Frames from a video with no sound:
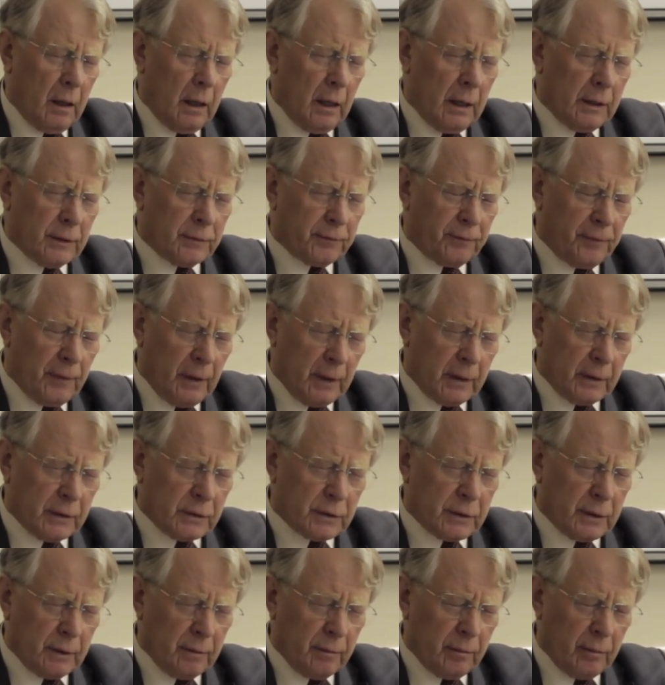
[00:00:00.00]
As far
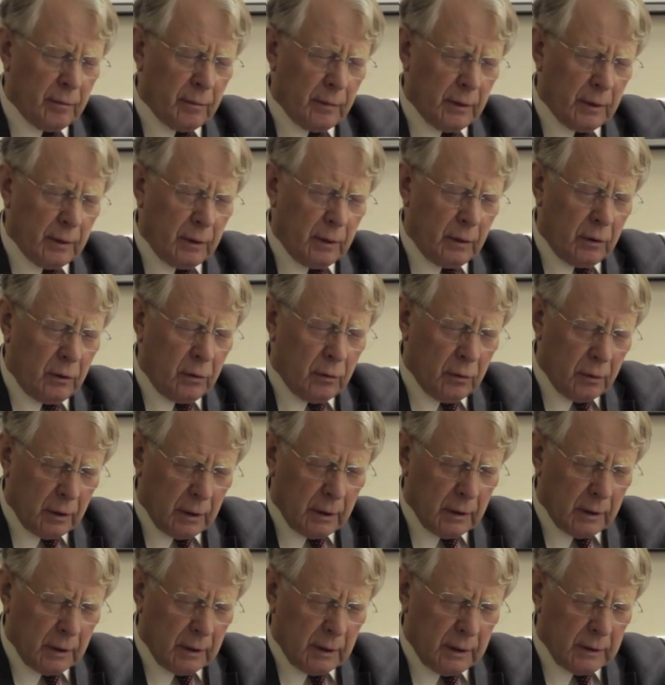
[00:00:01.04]
as the
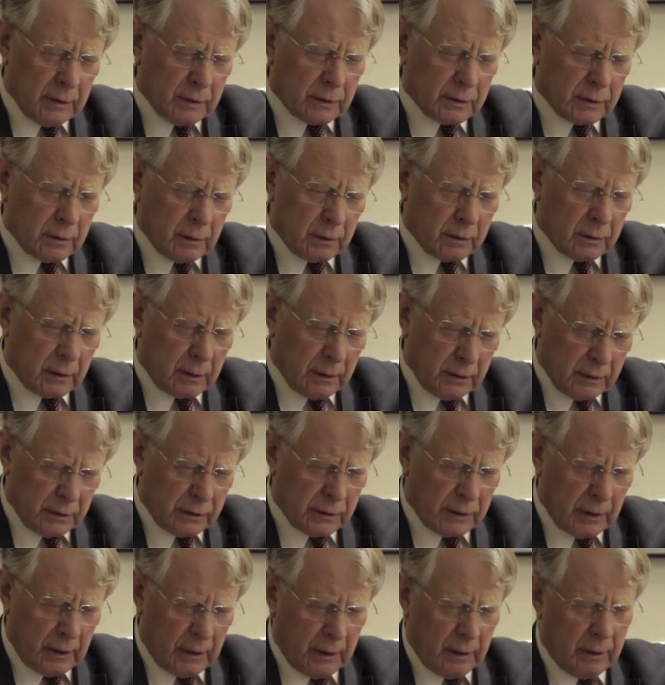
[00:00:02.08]
Union is
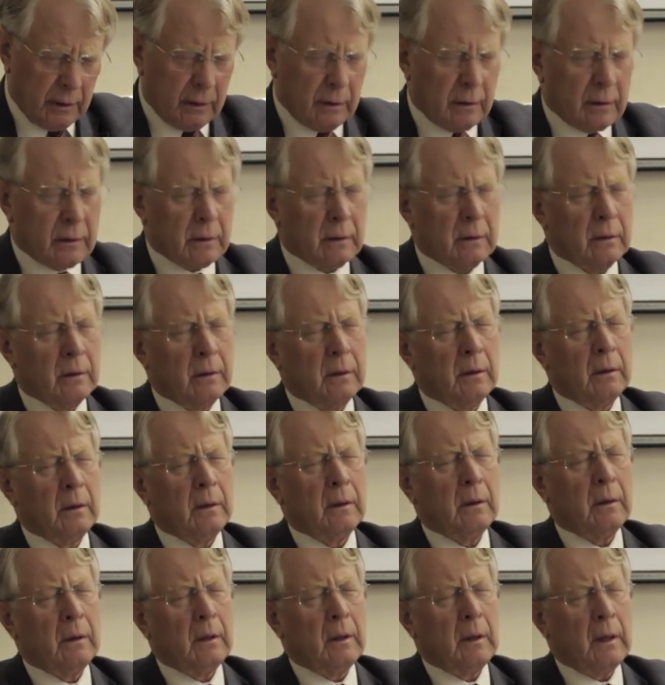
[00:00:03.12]
concerned,
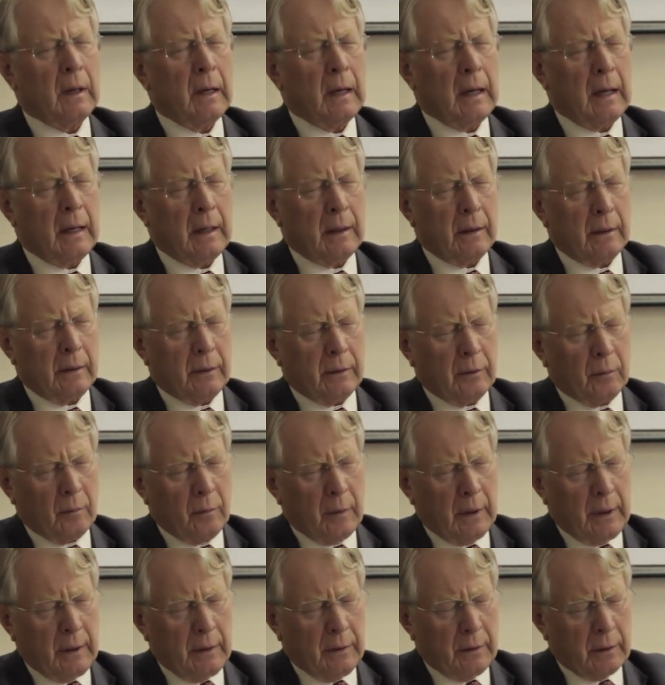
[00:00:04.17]
and the
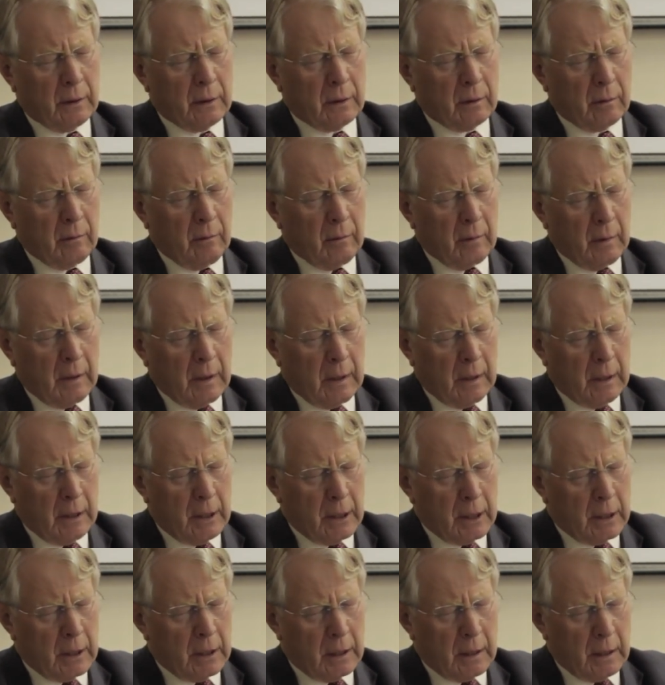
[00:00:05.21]
way
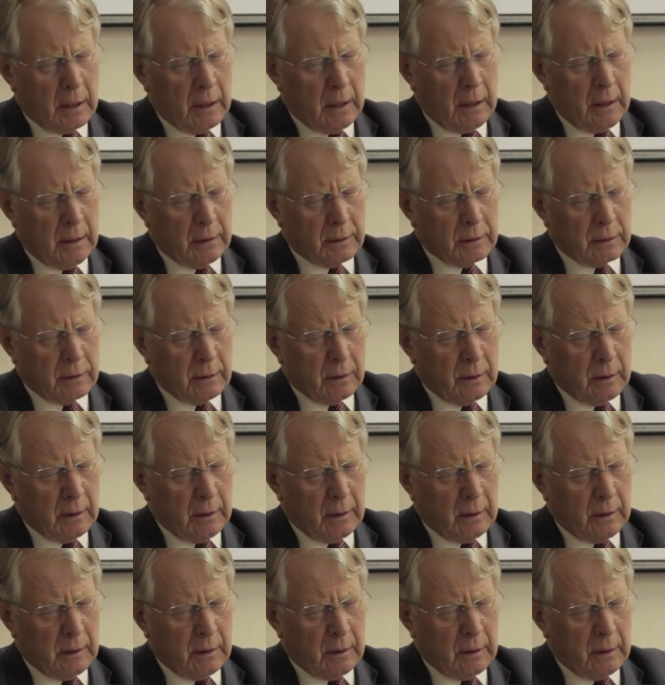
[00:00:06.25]
it